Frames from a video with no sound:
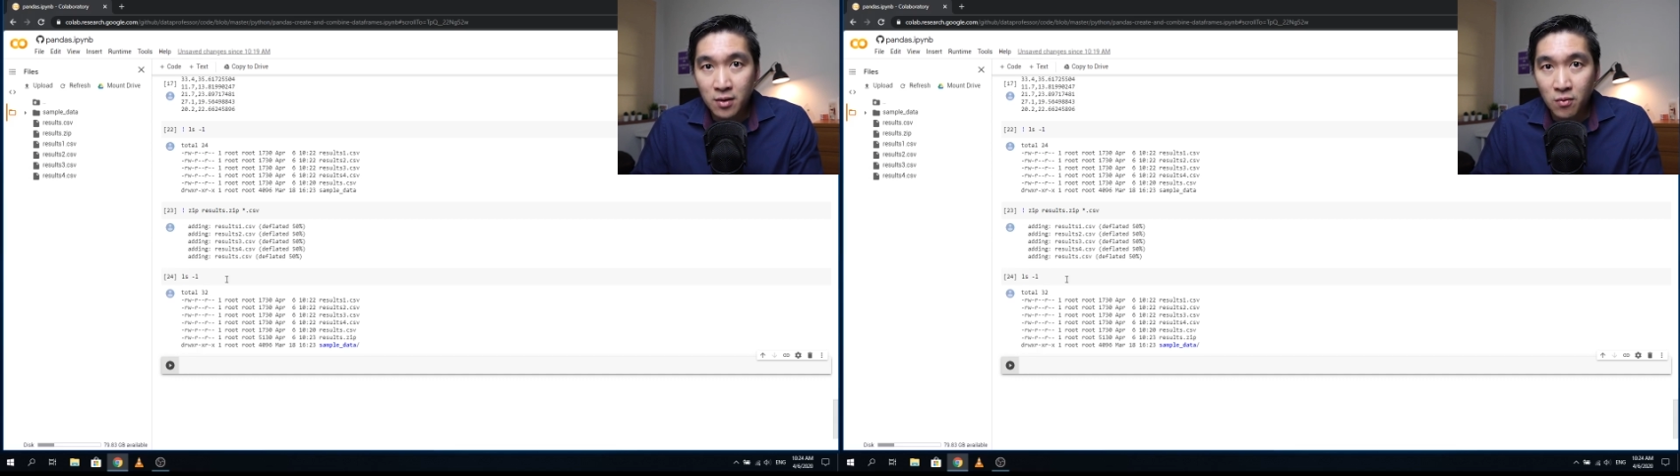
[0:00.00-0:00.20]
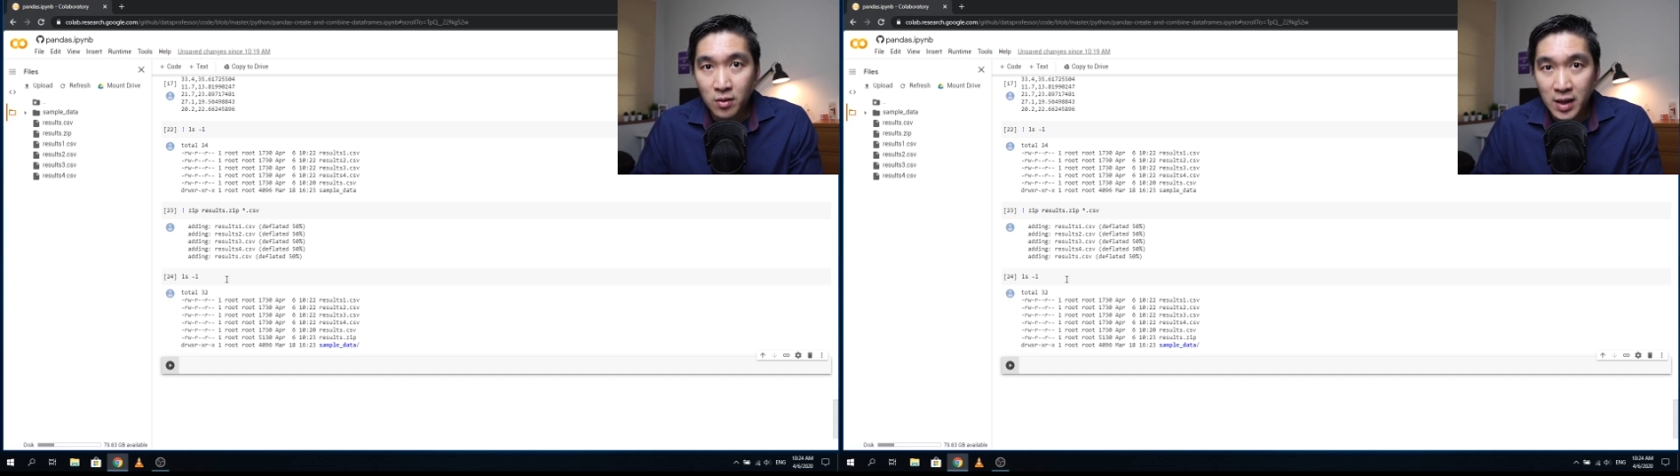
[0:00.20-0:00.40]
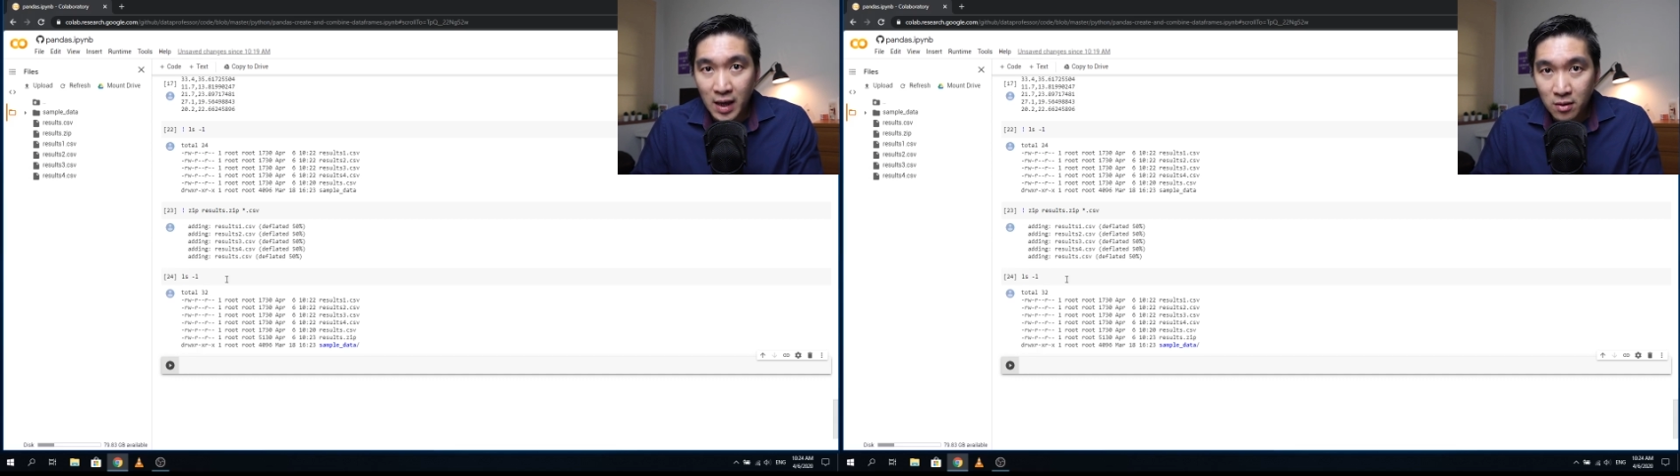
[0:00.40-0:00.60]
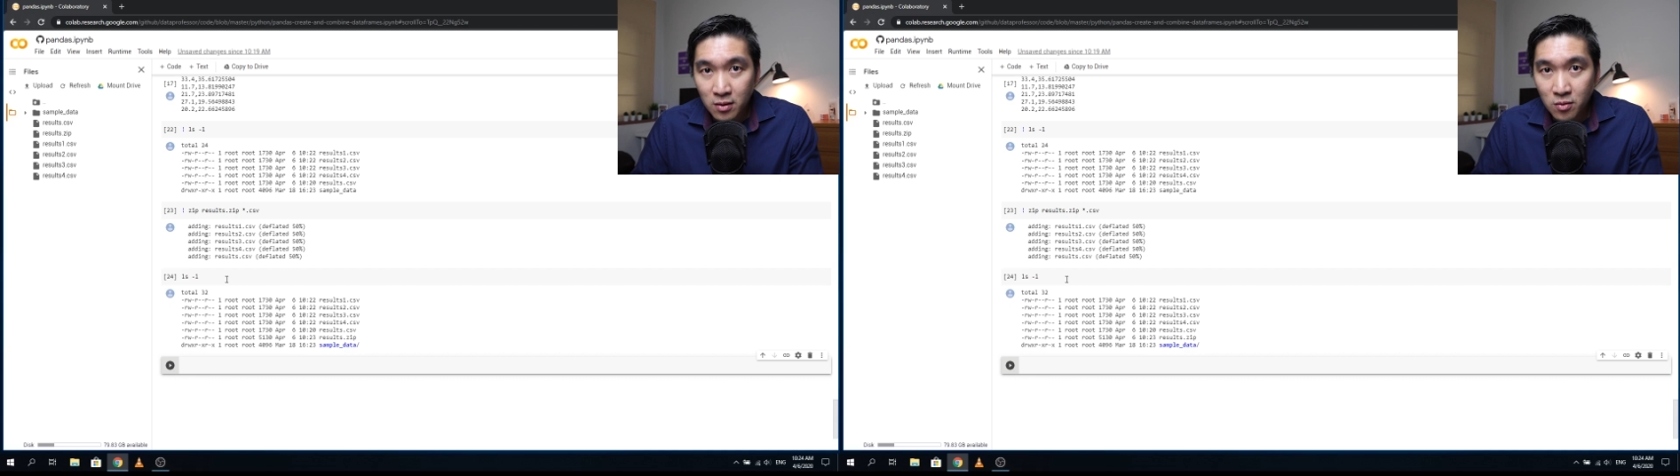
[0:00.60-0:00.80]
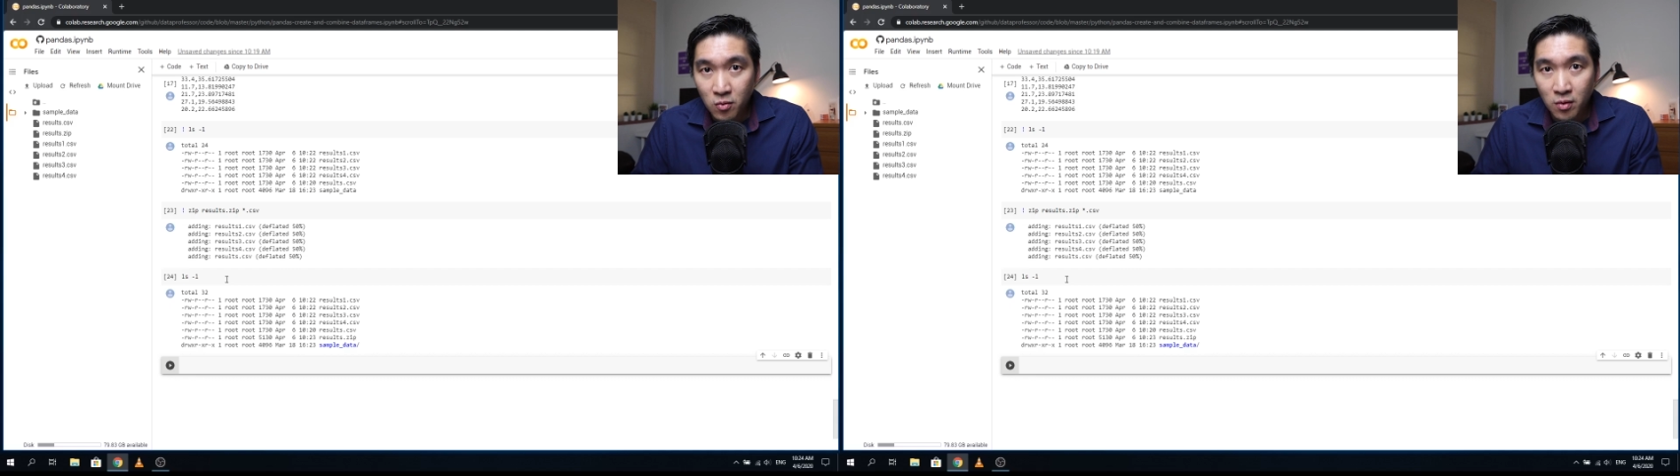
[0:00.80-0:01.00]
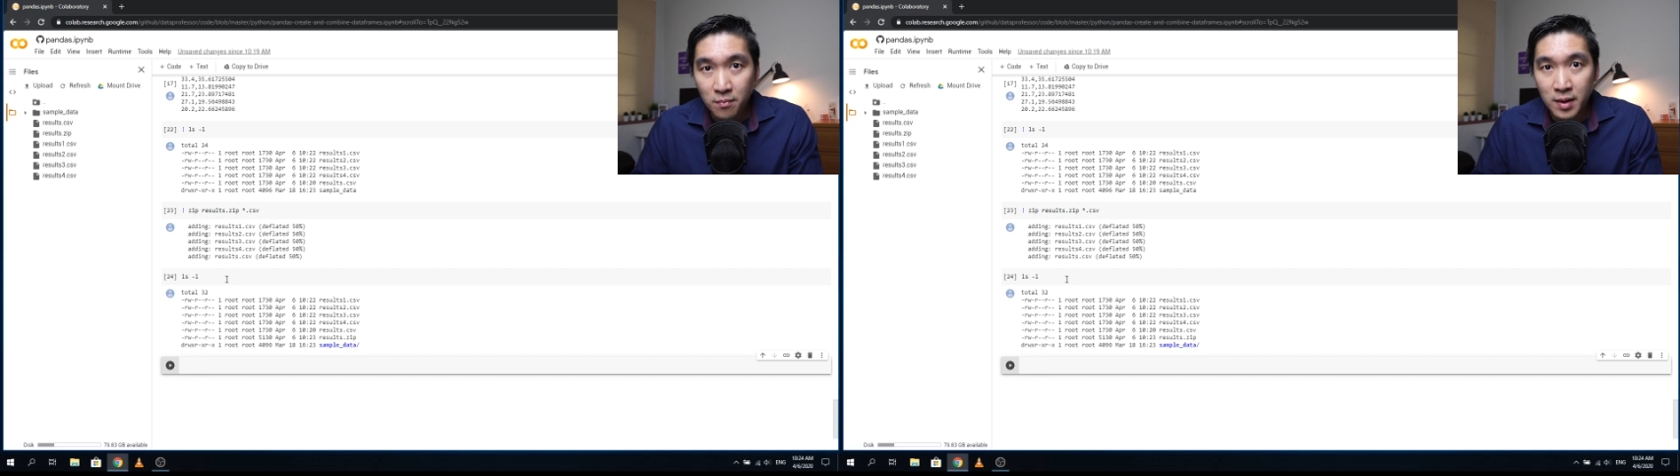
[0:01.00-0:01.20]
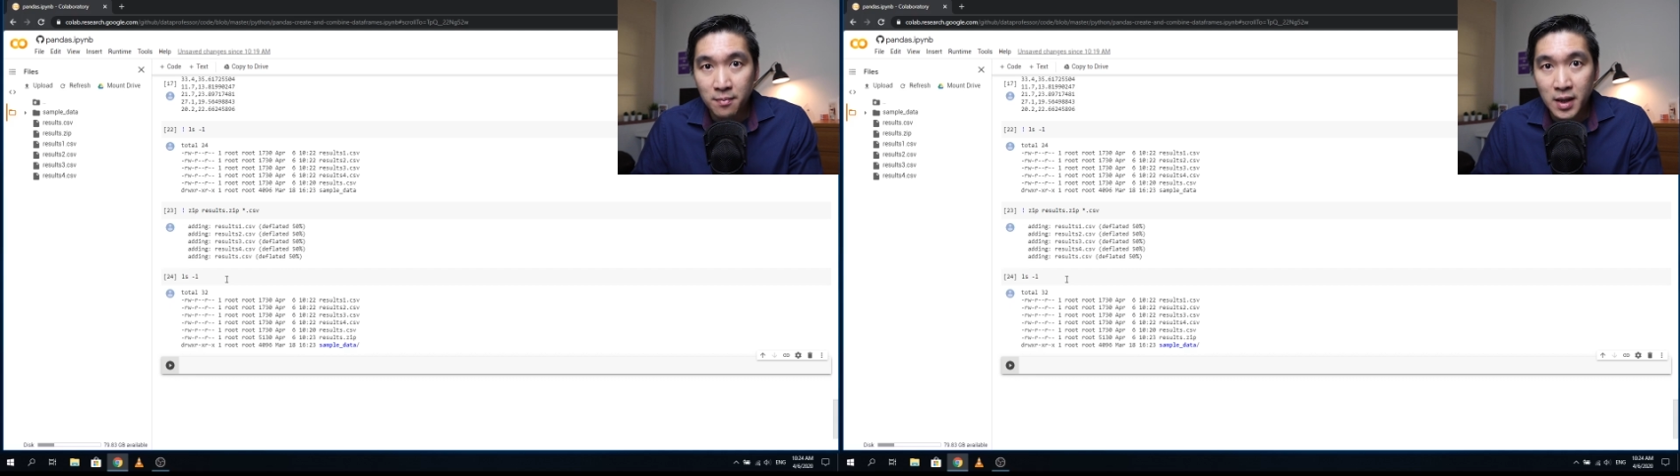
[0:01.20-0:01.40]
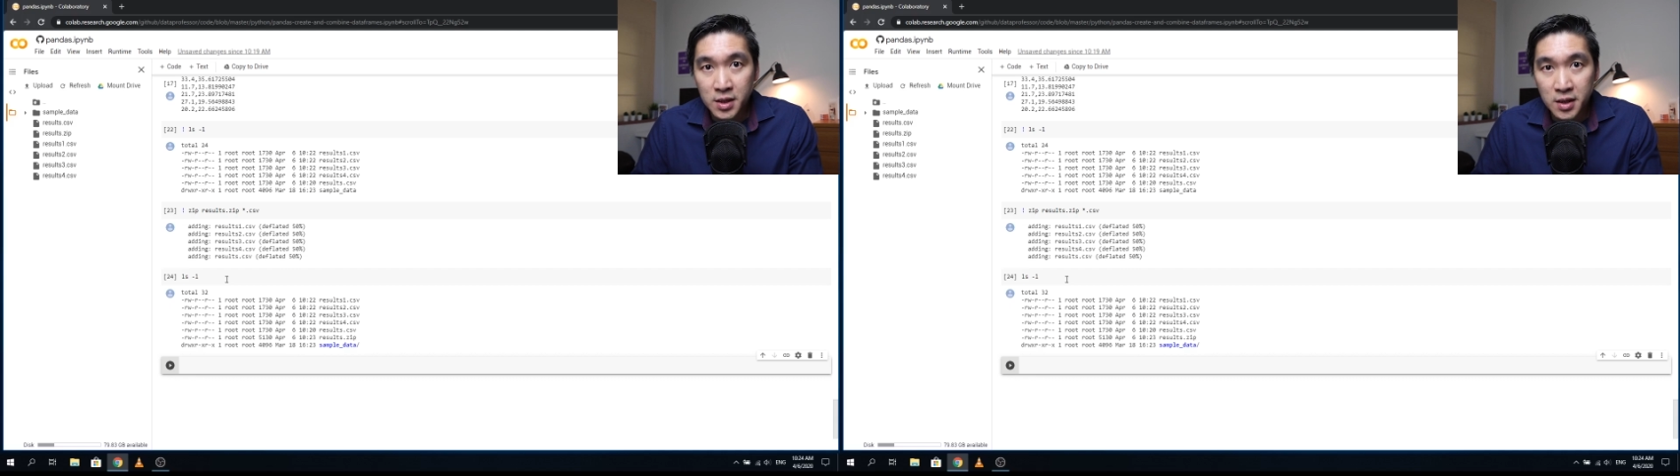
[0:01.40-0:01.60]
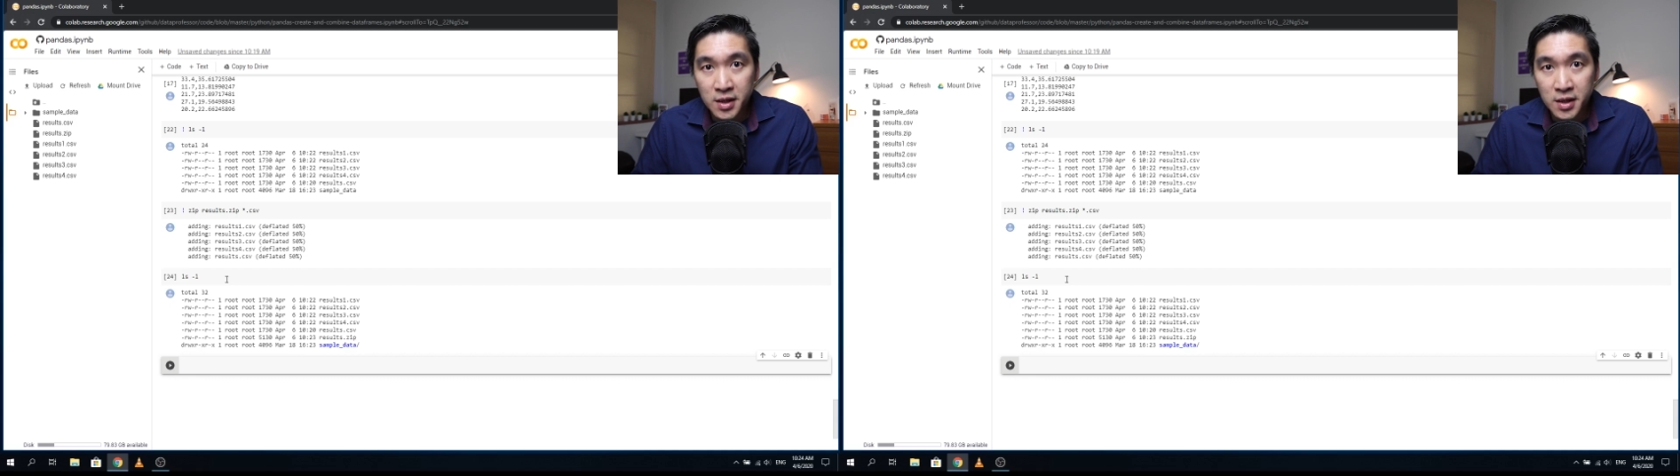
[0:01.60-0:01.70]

you will download will be much